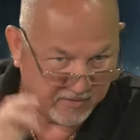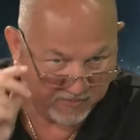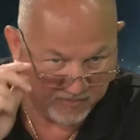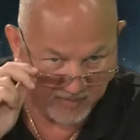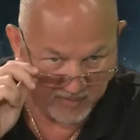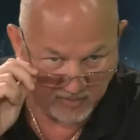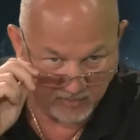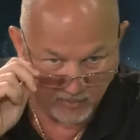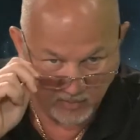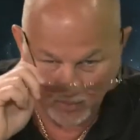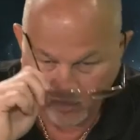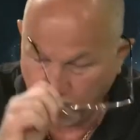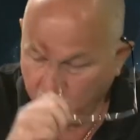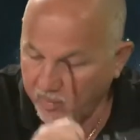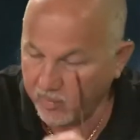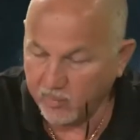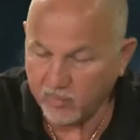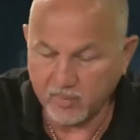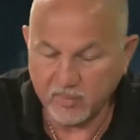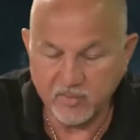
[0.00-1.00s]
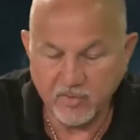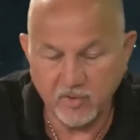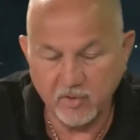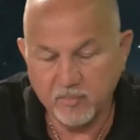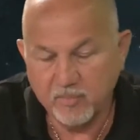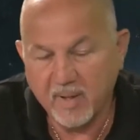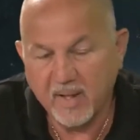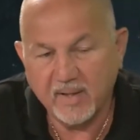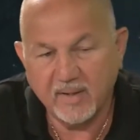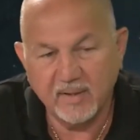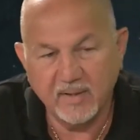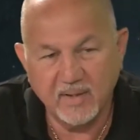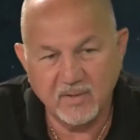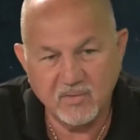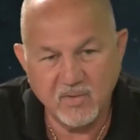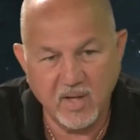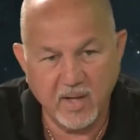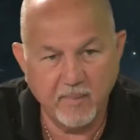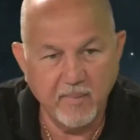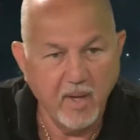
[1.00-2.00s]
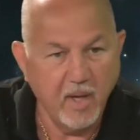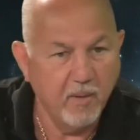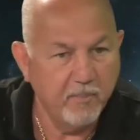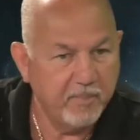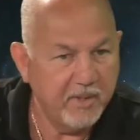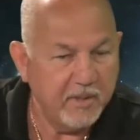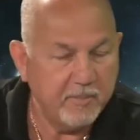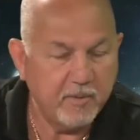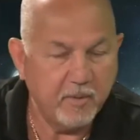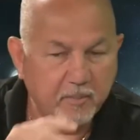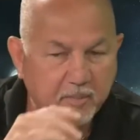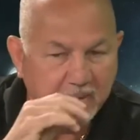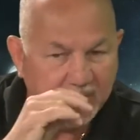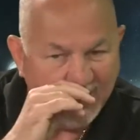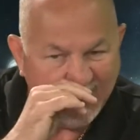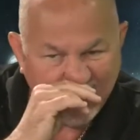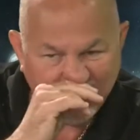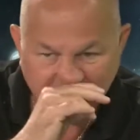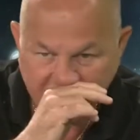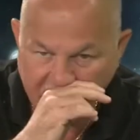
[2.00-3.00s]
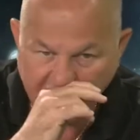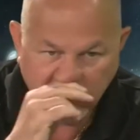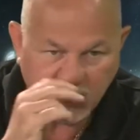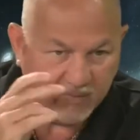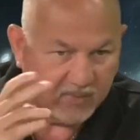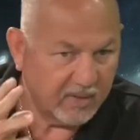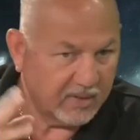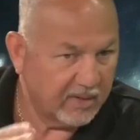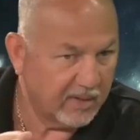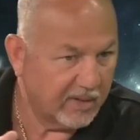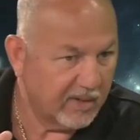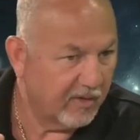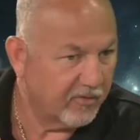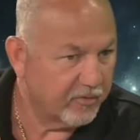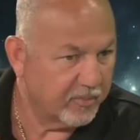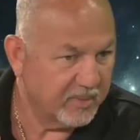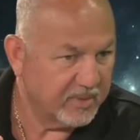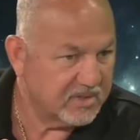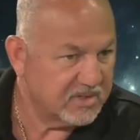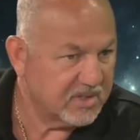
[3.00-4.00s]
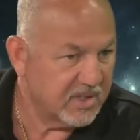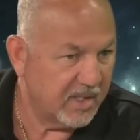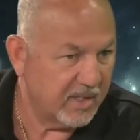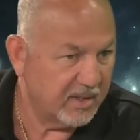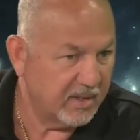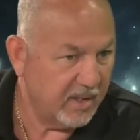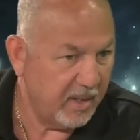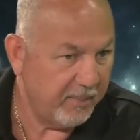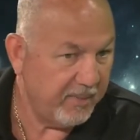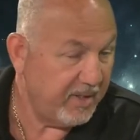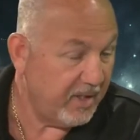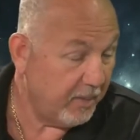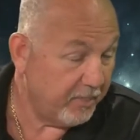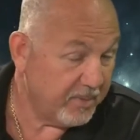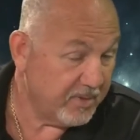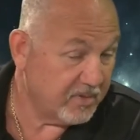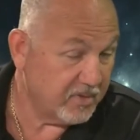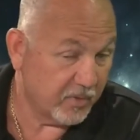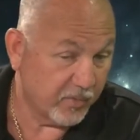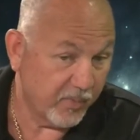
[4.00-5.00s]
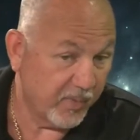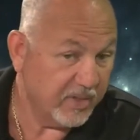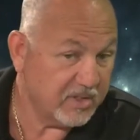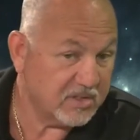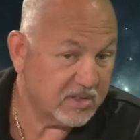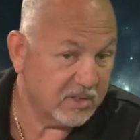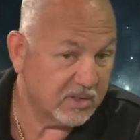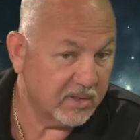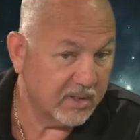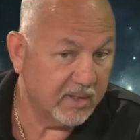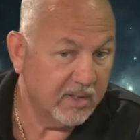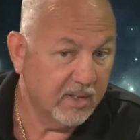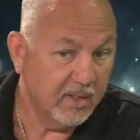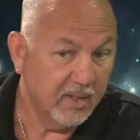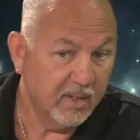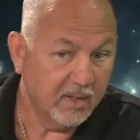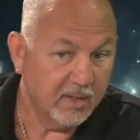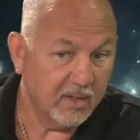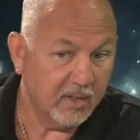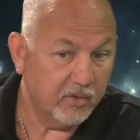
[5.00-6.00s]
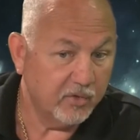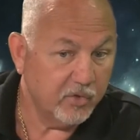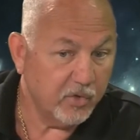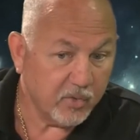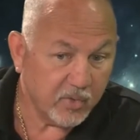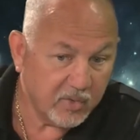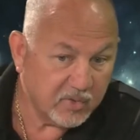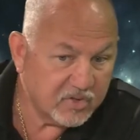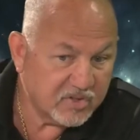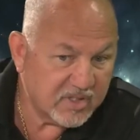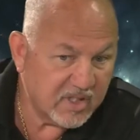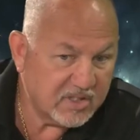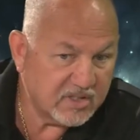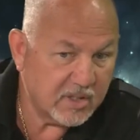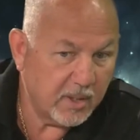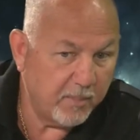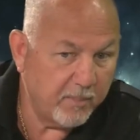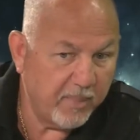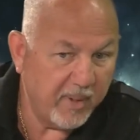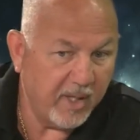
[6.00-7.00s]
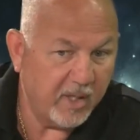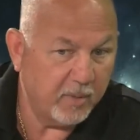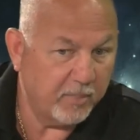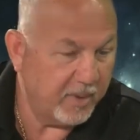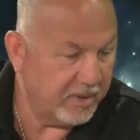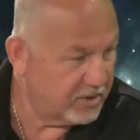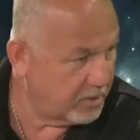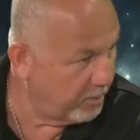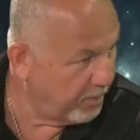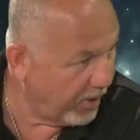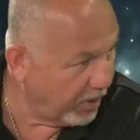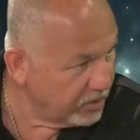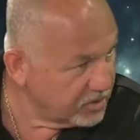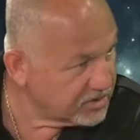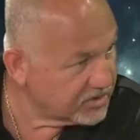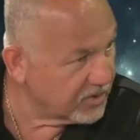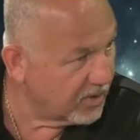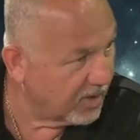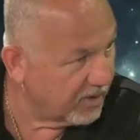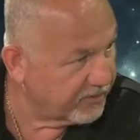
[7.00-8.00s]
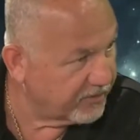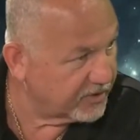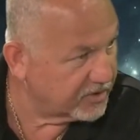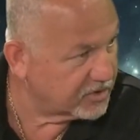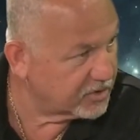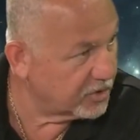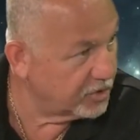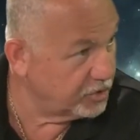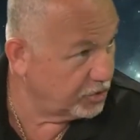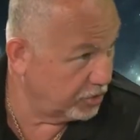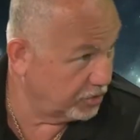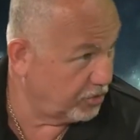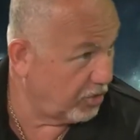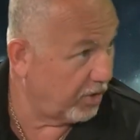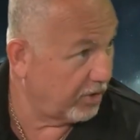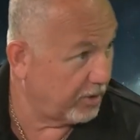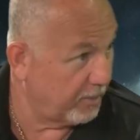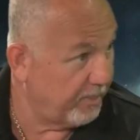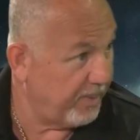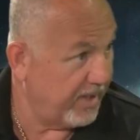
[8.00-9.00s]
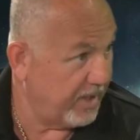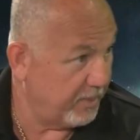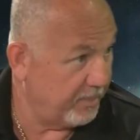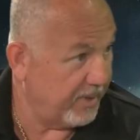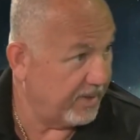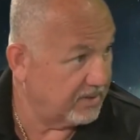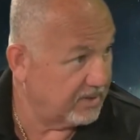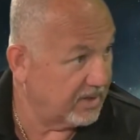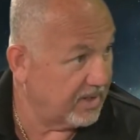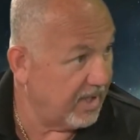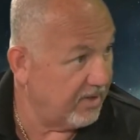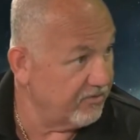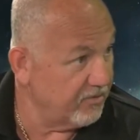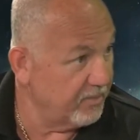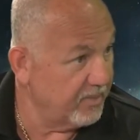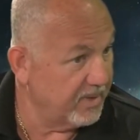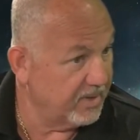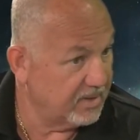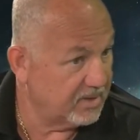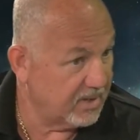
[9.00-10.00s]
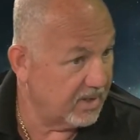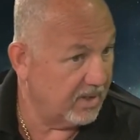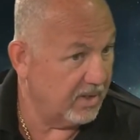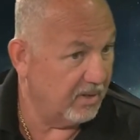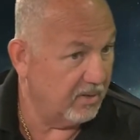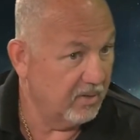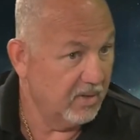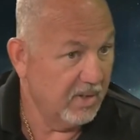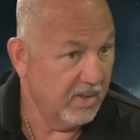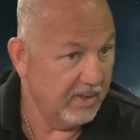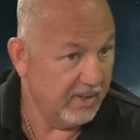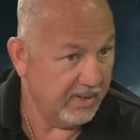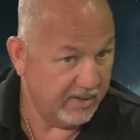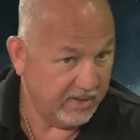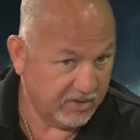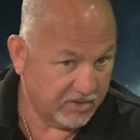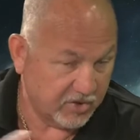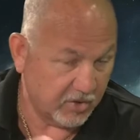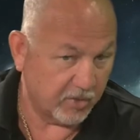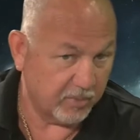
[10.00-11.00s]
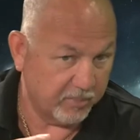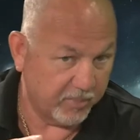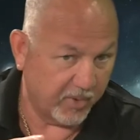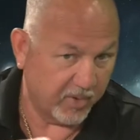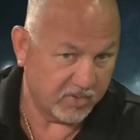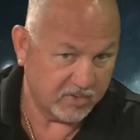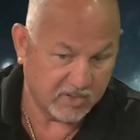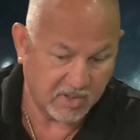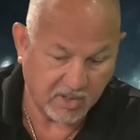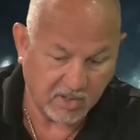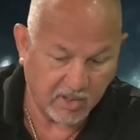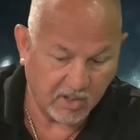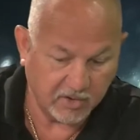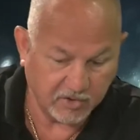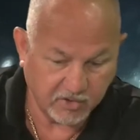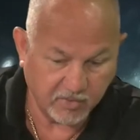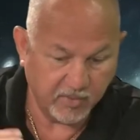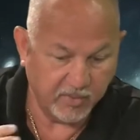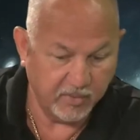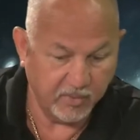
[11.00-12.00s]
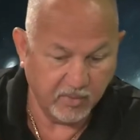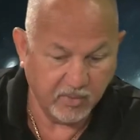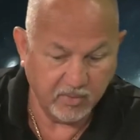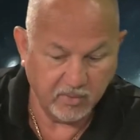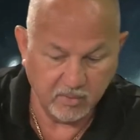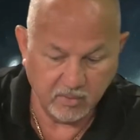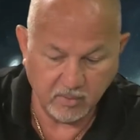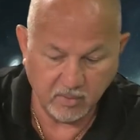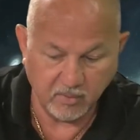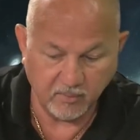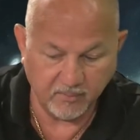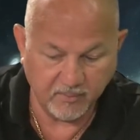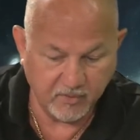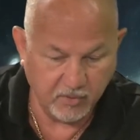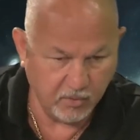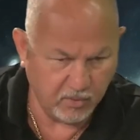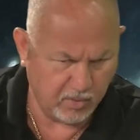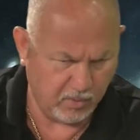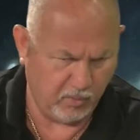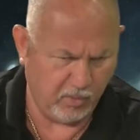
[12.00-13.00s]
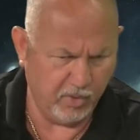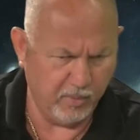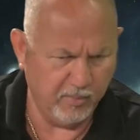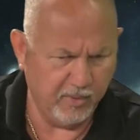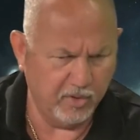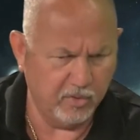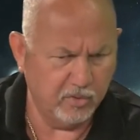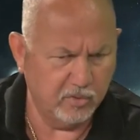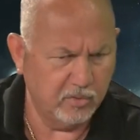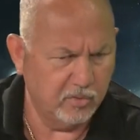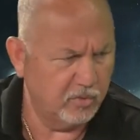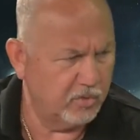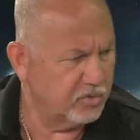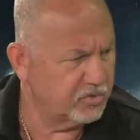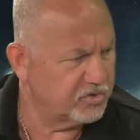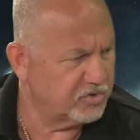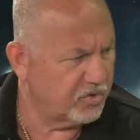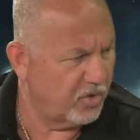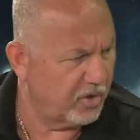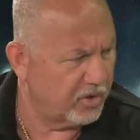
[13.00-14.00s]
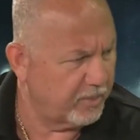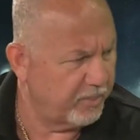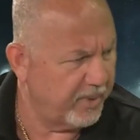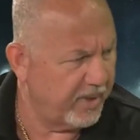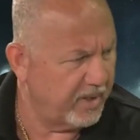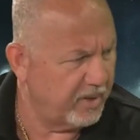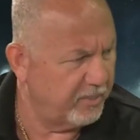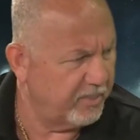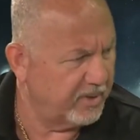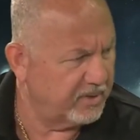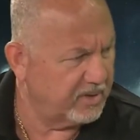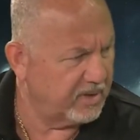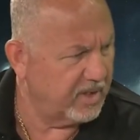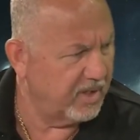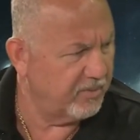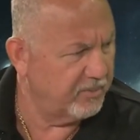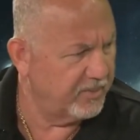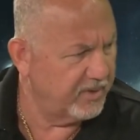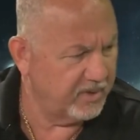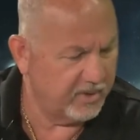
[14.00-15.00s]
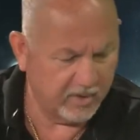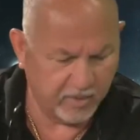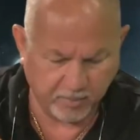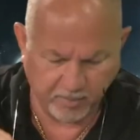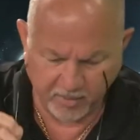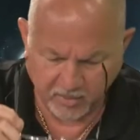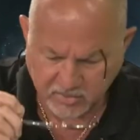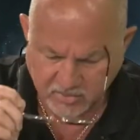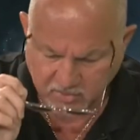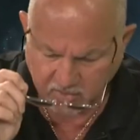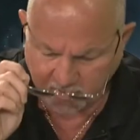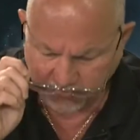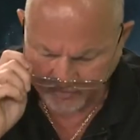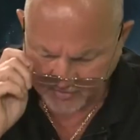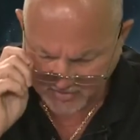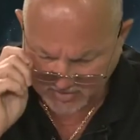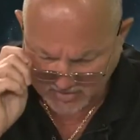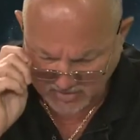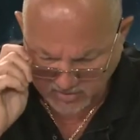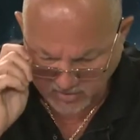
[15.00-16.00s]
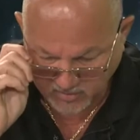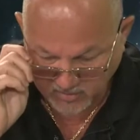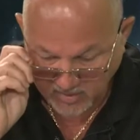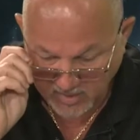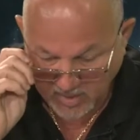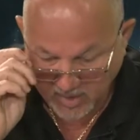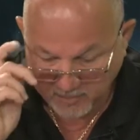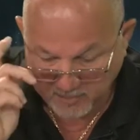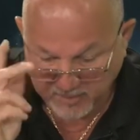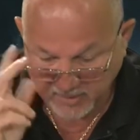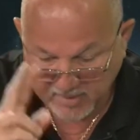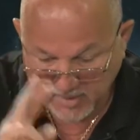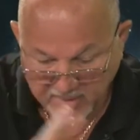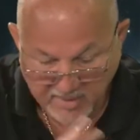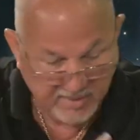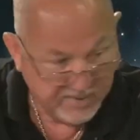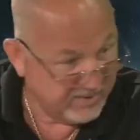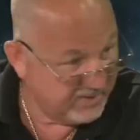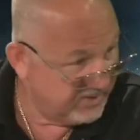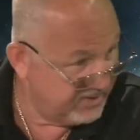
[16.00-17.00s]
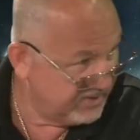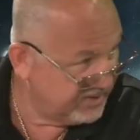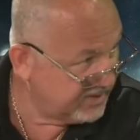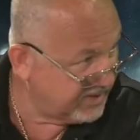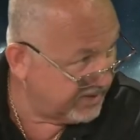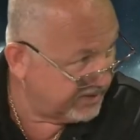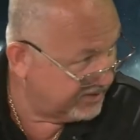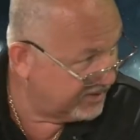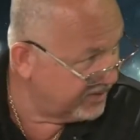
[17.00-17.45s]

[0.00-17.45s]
figure with World War II back in that time, people believed anything the government said. I mean, up until recently, you know, you couldn't say something bad about the post office because No. you're talking bad Right, about the government, right. you know, in certain parts of the country. You, you know, you could, what do you mean? You're talk bad about the government and the post office. So, but again,